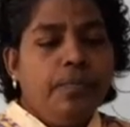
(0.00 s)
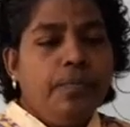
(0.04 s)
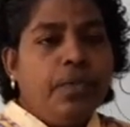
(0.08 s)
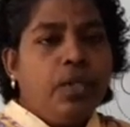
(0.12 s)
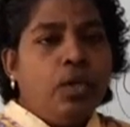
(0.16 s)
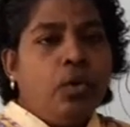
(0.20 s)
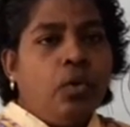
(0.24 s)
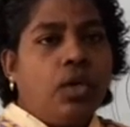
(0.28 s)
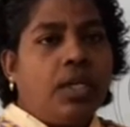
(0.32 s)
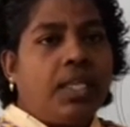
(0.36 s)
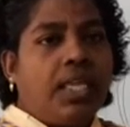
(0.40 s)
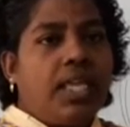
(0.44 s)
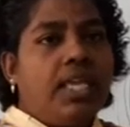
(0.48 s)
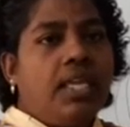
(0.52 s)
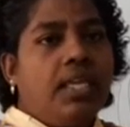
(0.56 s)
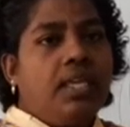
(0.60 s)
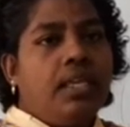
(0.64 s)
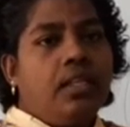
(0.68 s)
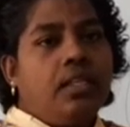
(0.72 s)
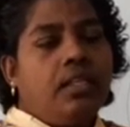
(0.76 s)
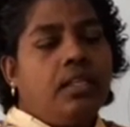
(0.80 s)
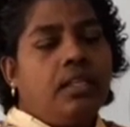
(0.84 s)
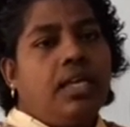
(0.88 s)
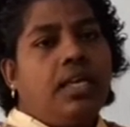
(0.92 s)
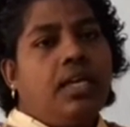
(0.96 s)

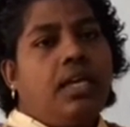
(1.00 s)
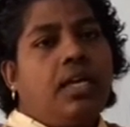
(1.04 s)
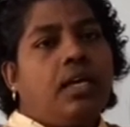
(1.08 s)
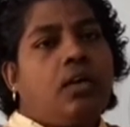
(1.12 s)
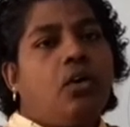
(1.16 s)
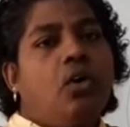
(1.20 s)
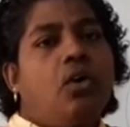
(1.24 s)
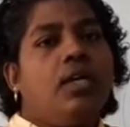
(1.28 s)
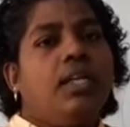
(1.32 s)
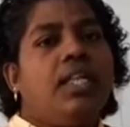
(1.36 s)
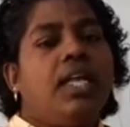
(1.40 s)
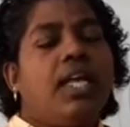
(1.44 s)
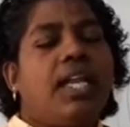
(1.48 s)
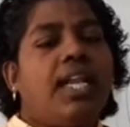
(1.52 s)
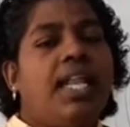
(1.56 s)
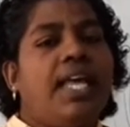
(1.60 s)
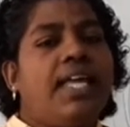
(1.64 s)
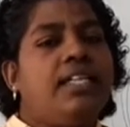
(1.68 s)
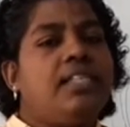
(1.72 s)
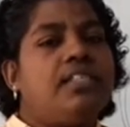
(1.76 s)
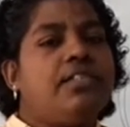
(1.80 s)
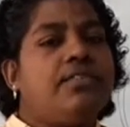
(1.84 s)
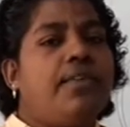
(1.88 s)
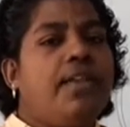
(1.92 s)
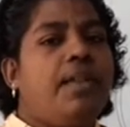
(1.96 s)
Okay, the contour
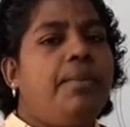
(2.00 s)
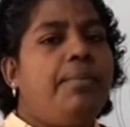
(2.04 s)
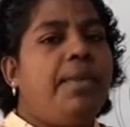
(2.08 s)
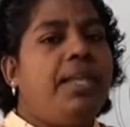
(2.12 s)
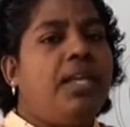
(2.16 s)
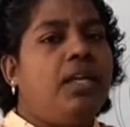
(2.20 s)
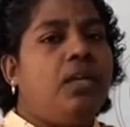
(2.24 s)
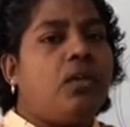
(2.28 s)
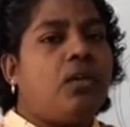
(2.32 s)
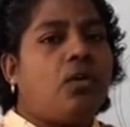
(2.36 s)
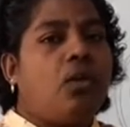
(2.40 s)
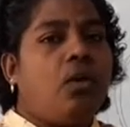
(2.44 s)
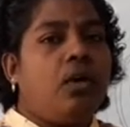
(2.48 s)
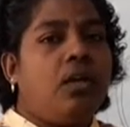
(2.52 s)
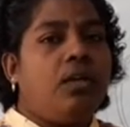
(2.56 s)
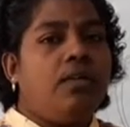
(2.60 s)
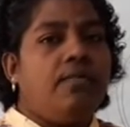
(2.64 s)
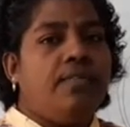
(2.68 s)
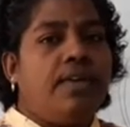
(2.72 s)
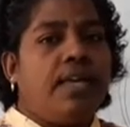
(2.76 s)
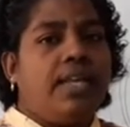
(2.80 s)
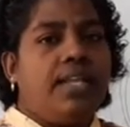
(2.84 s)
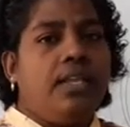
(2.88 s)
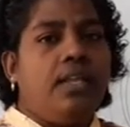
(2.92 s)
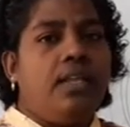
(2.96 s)
lines will be
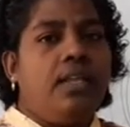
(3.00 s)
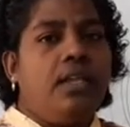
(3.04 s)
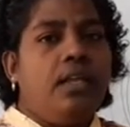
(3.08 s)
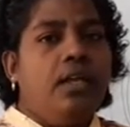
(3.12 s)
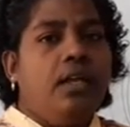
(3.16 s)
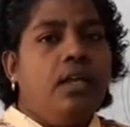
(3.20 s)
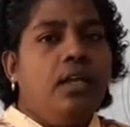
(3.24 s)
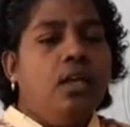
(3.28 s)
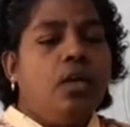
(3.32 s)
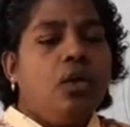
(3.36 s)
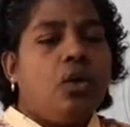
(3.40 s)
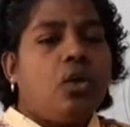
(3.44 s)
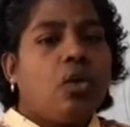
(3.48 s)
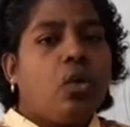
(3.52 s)
drawn very